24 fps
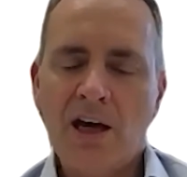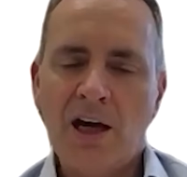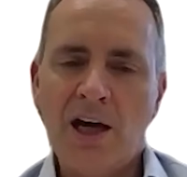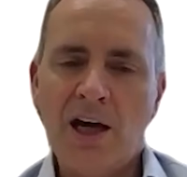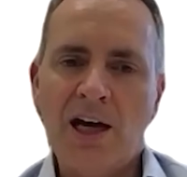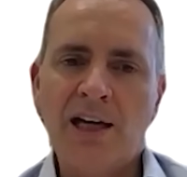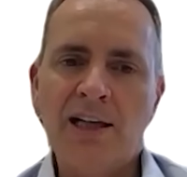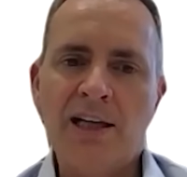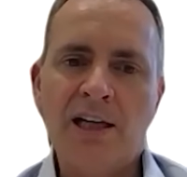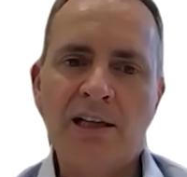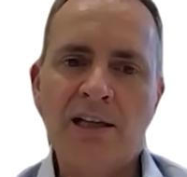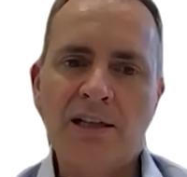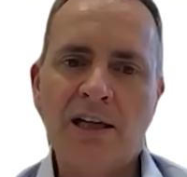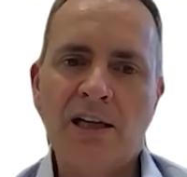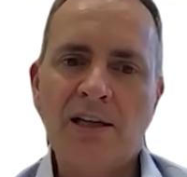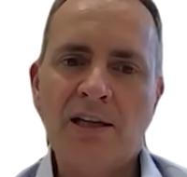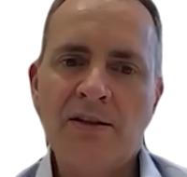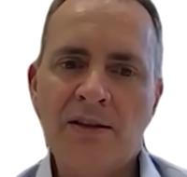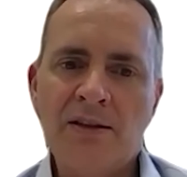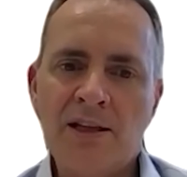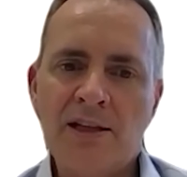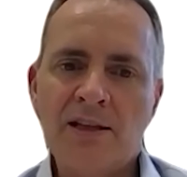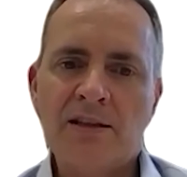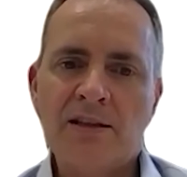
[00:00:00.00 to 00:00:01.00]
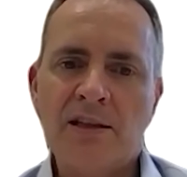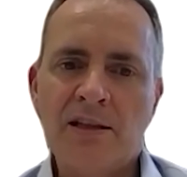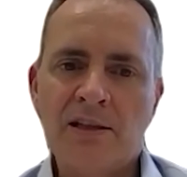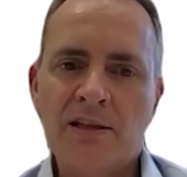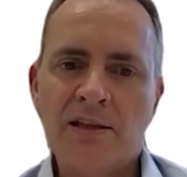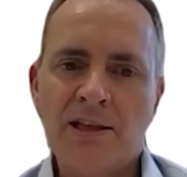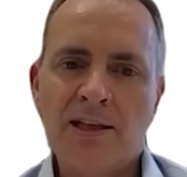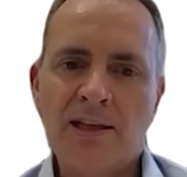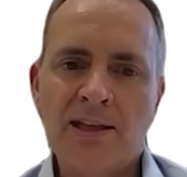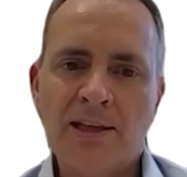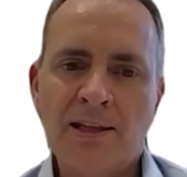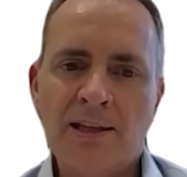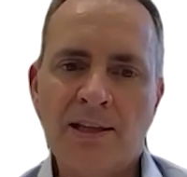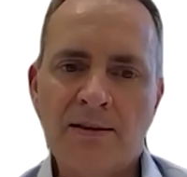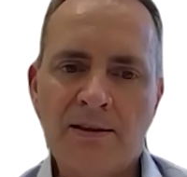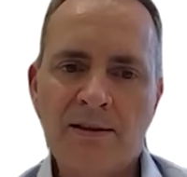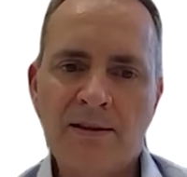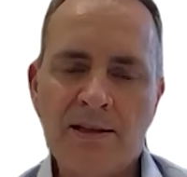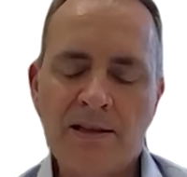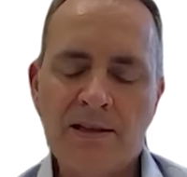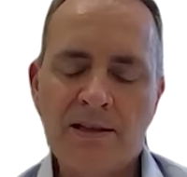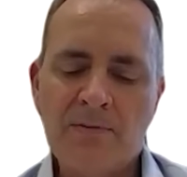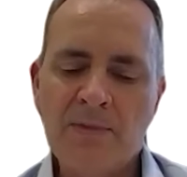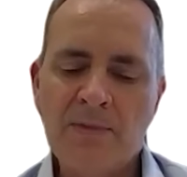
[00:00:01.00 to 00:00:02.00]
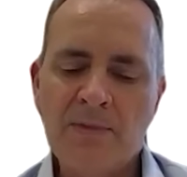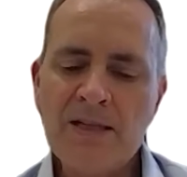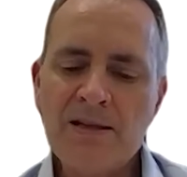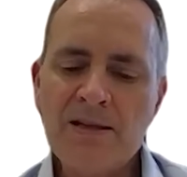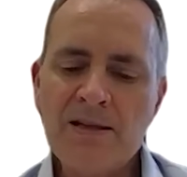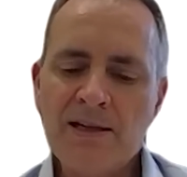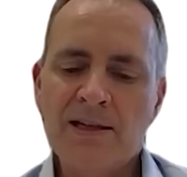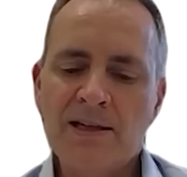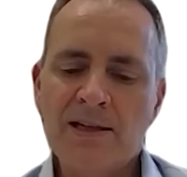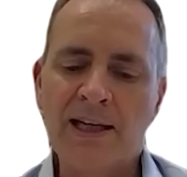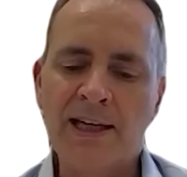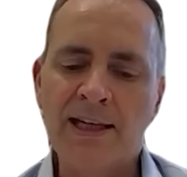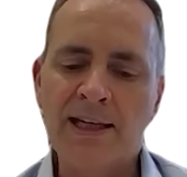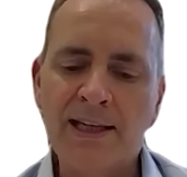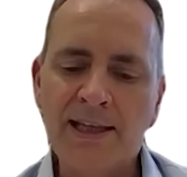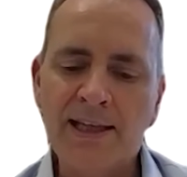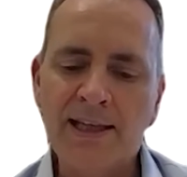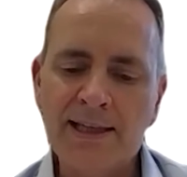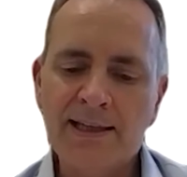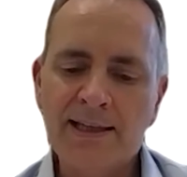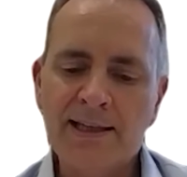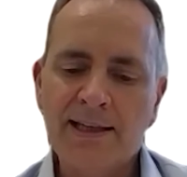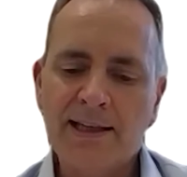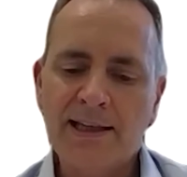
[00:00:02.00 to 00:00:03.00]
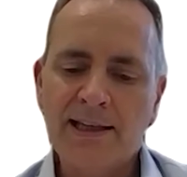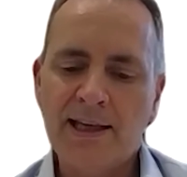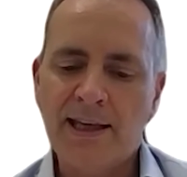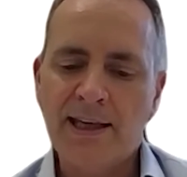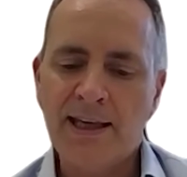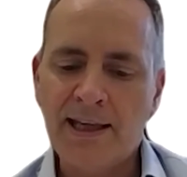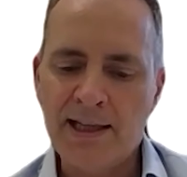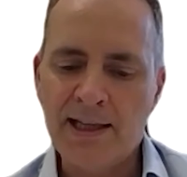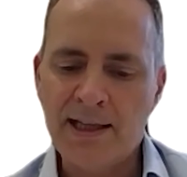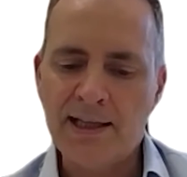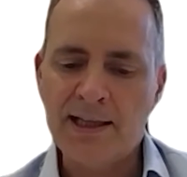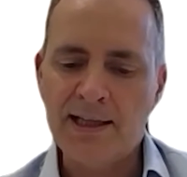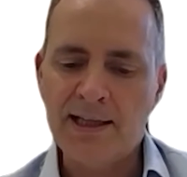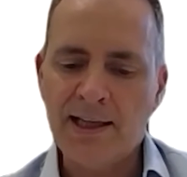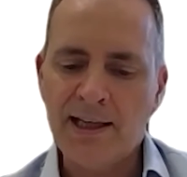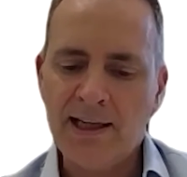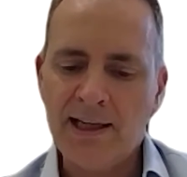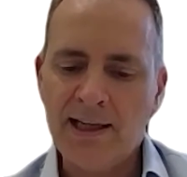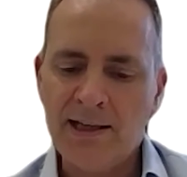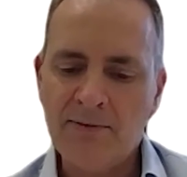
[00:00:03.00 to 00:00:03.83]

I think that the missing link in